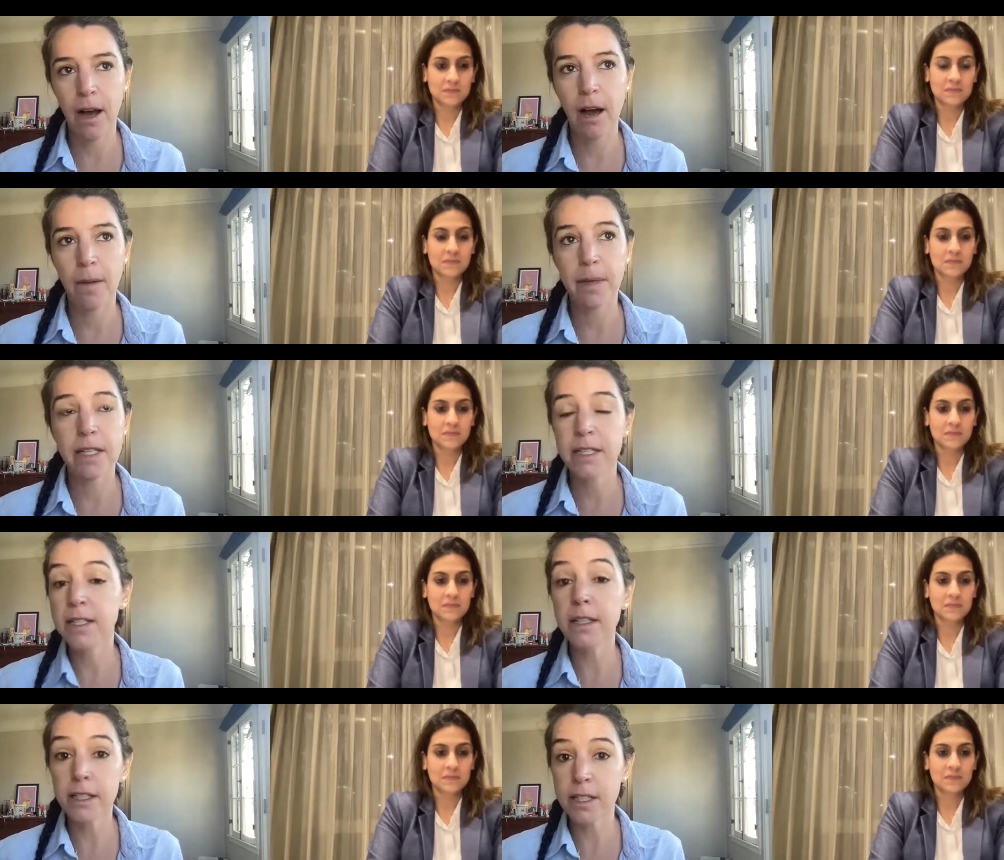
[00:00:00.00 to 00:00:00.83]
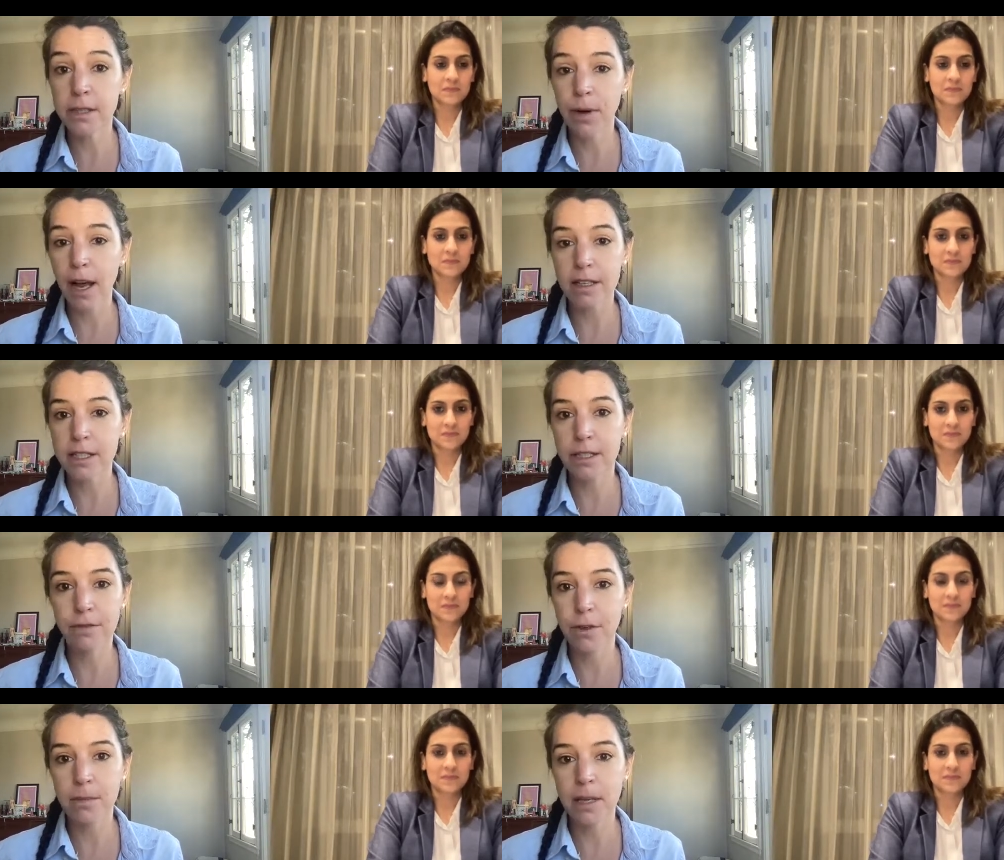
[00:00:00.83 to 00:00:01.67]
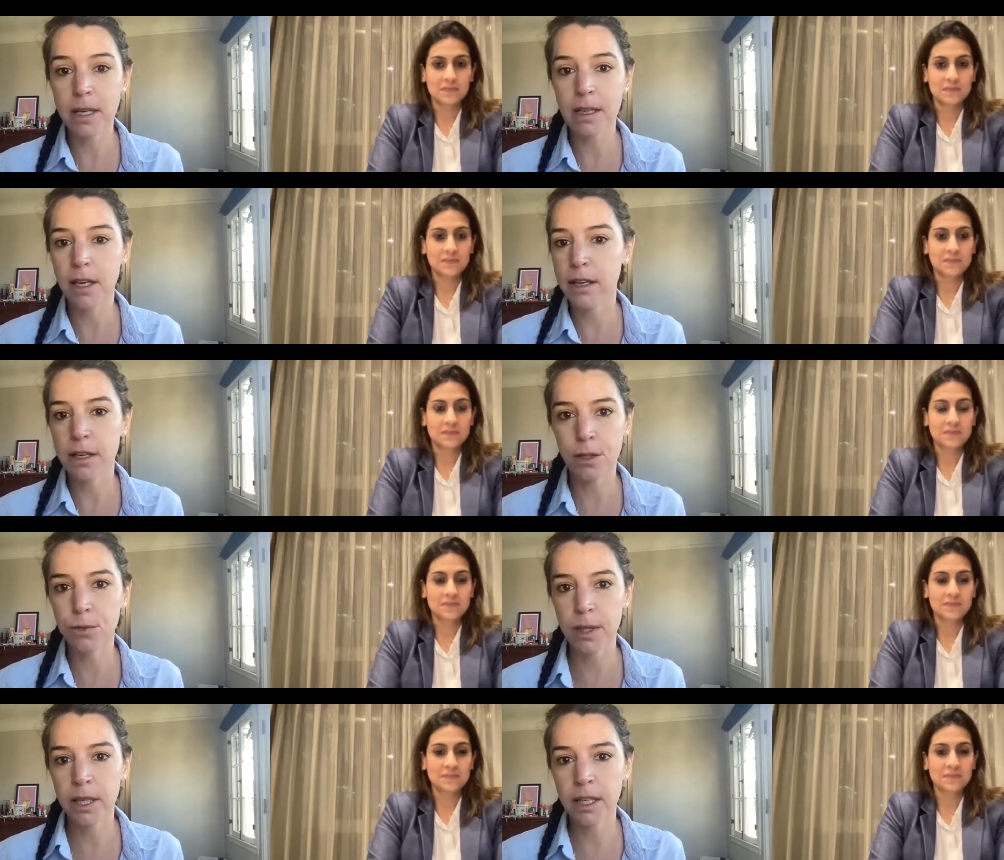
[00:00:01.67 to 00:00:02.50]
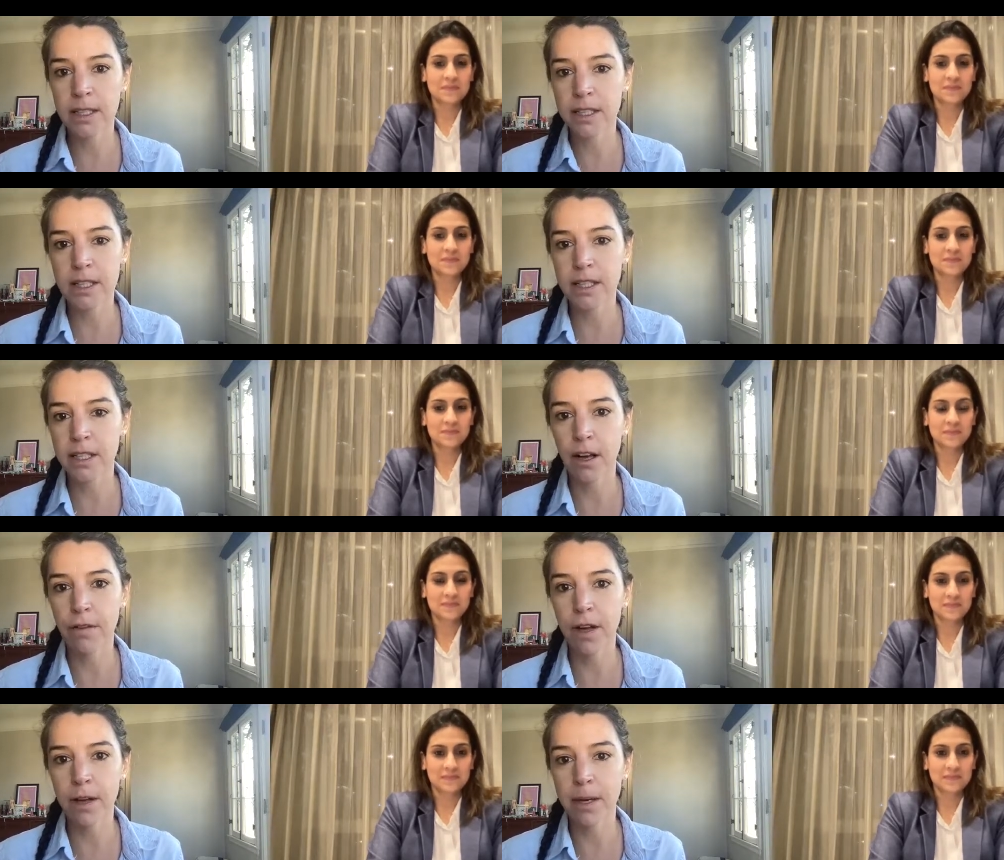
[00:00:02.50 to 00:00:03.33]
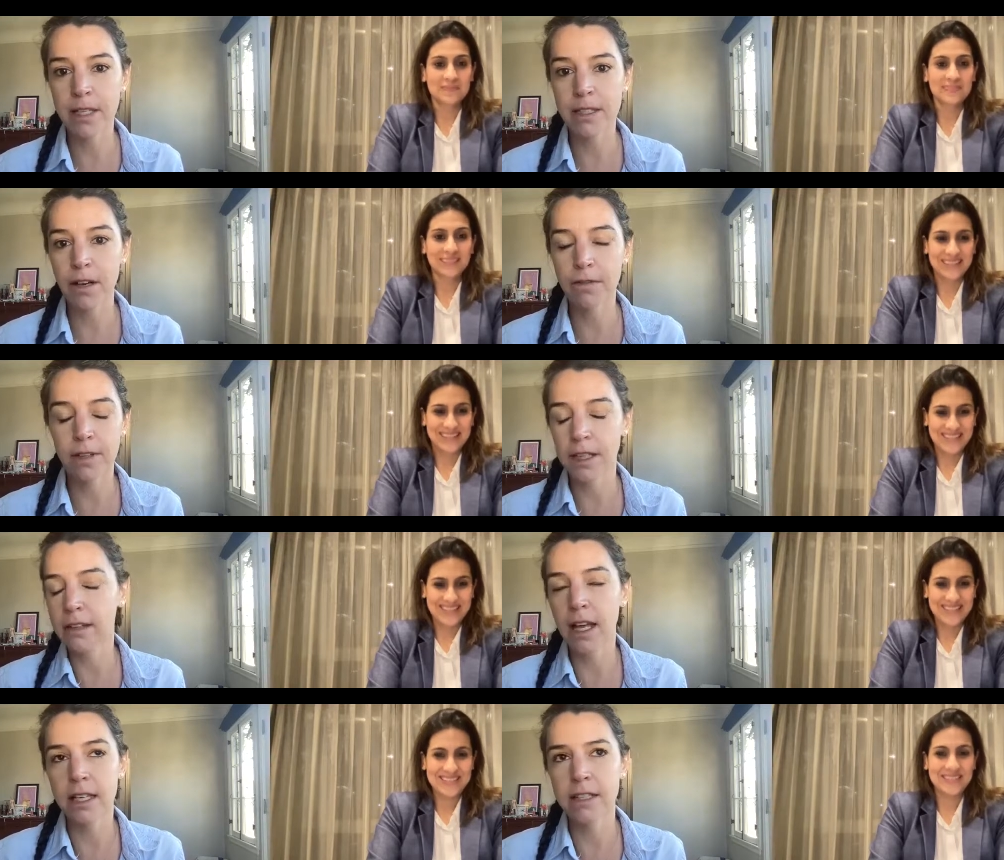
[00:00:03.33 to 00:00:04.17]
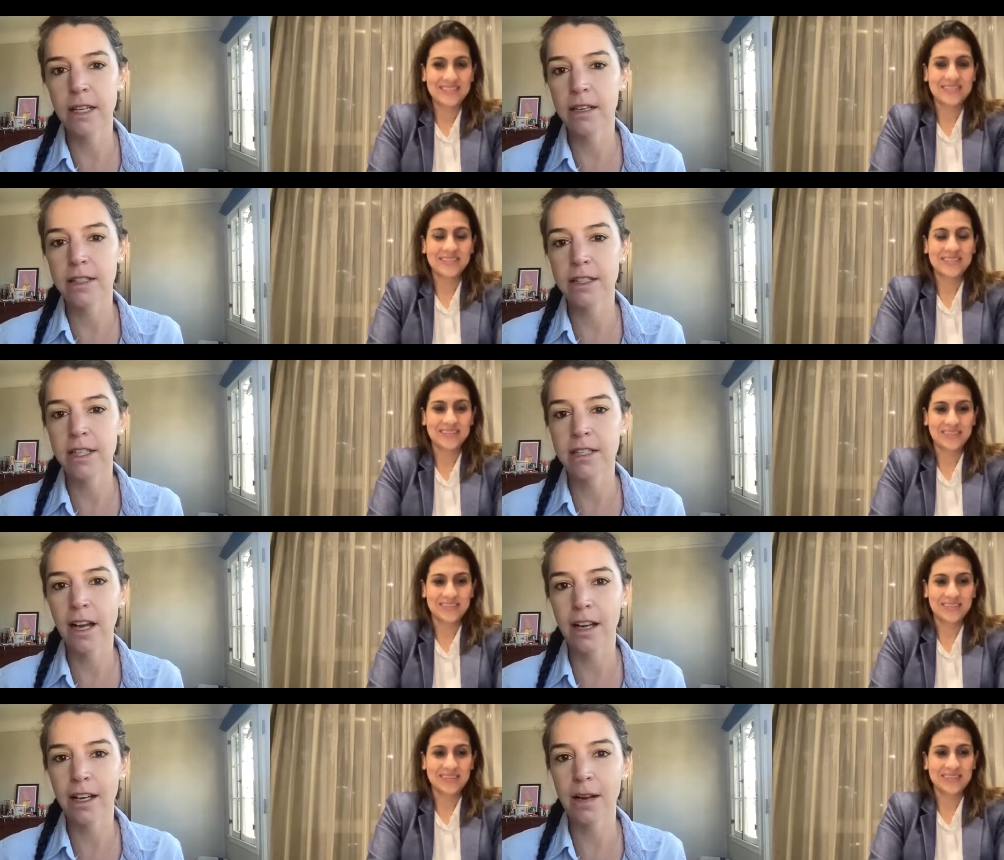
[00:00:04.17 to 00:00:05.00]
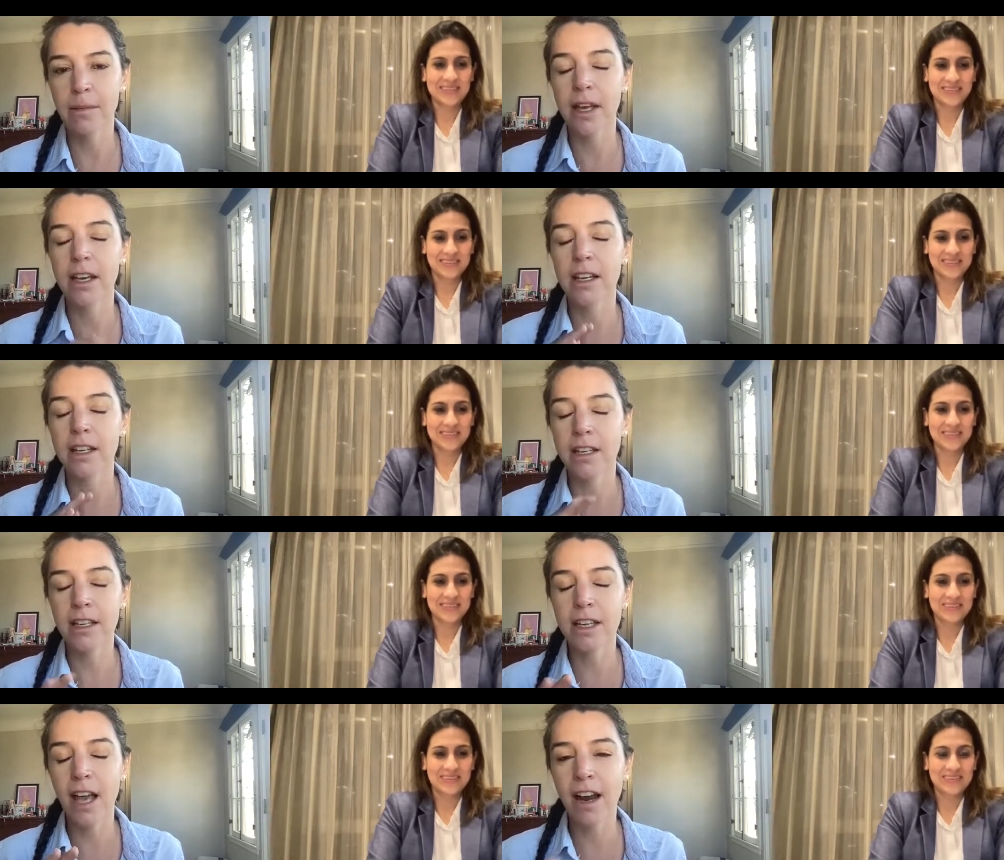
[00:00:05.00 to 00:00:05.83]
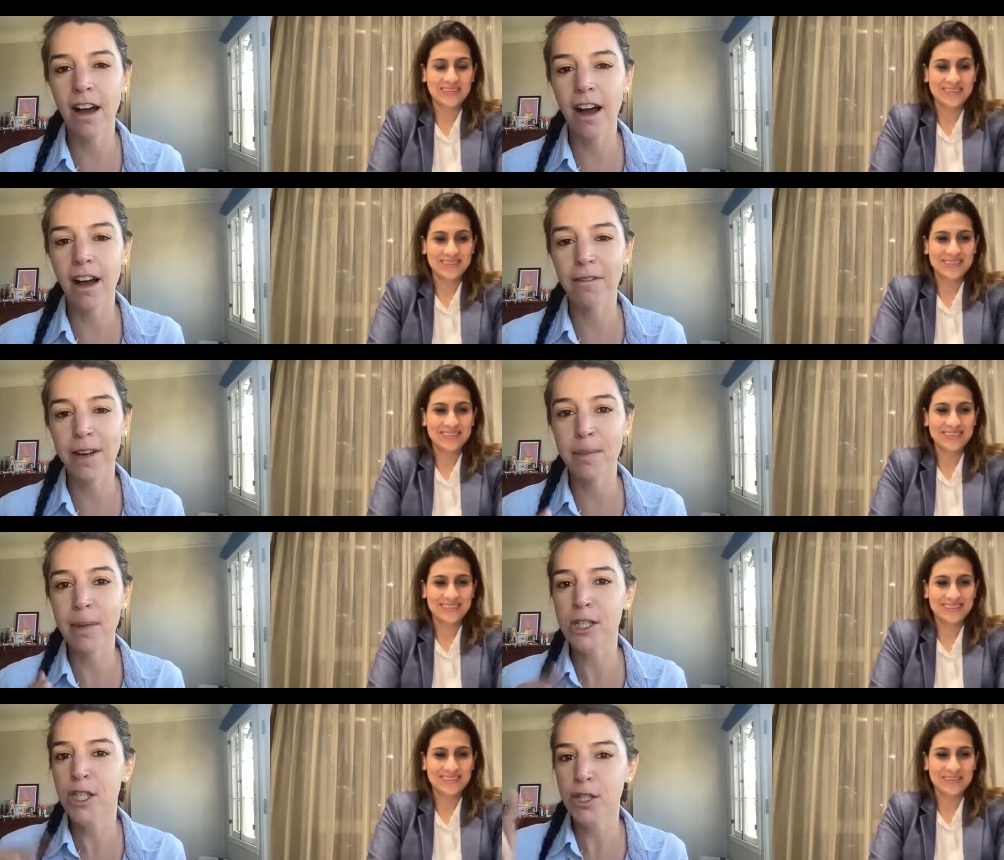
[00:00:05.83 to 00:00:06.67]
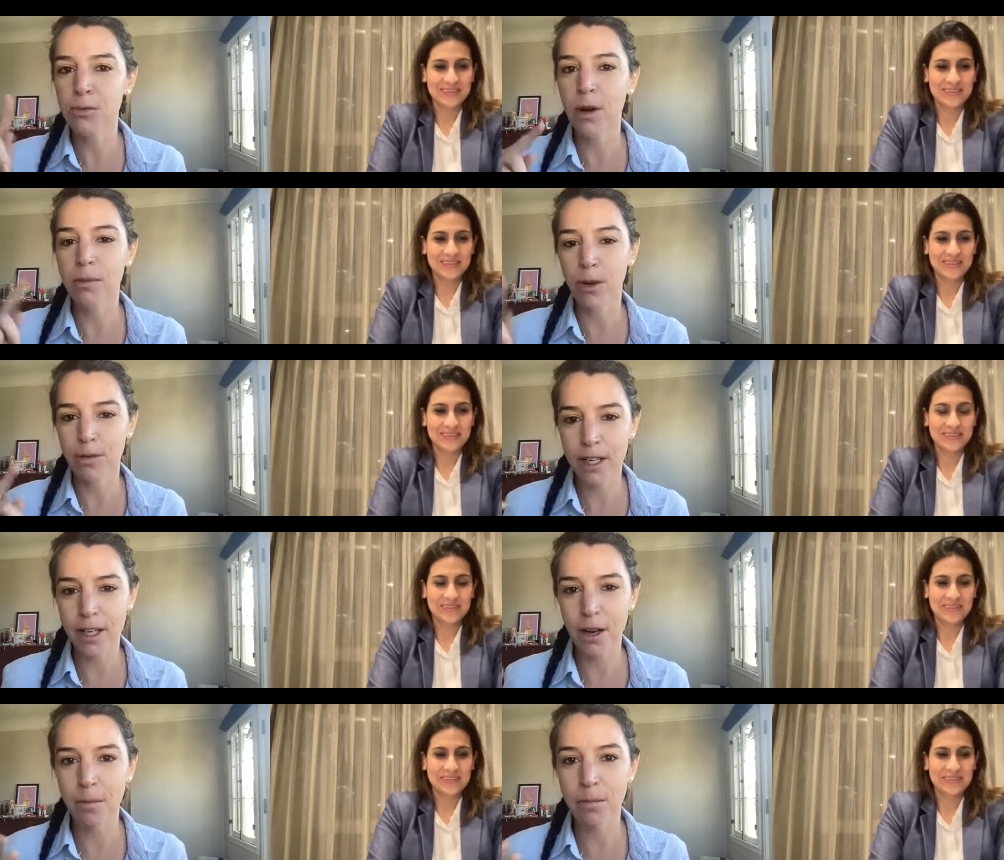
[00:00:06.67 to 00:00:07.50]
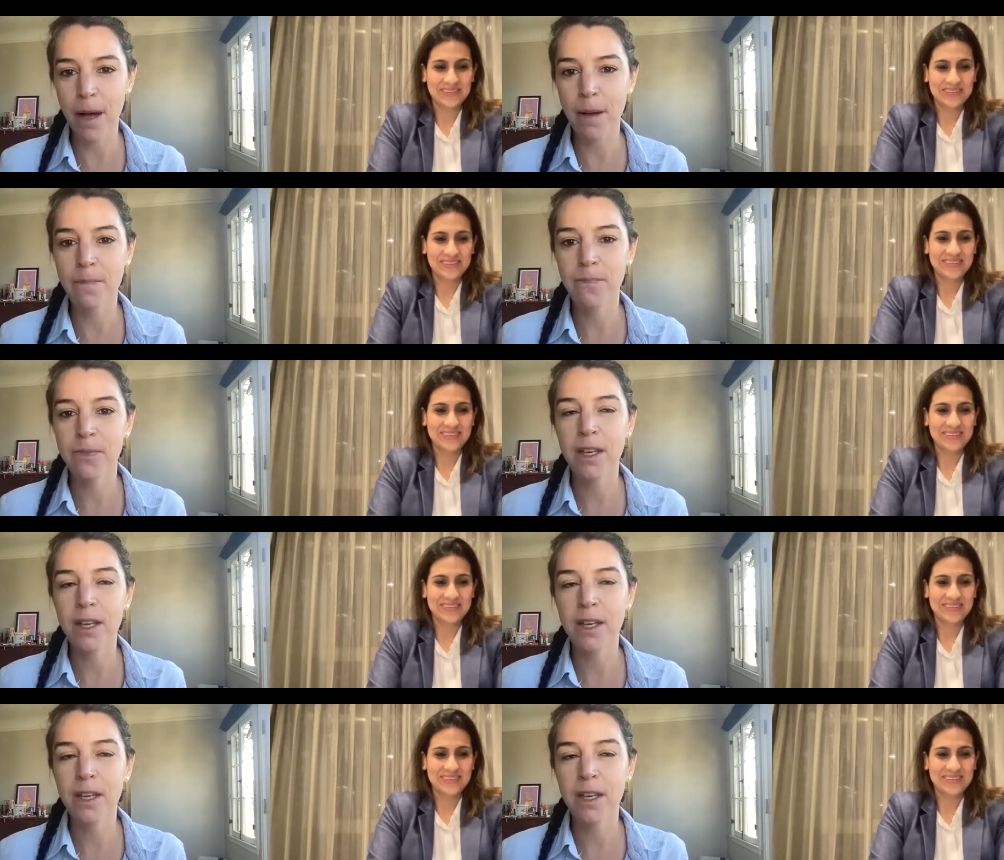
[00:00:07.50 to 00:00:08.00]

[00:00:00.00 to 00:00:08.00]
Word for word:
Speaker 1: And it's a practice for me. It is really addicting. I'll find myself like last night on TikTok and I'm like, get off. And I'm like, just one more video. But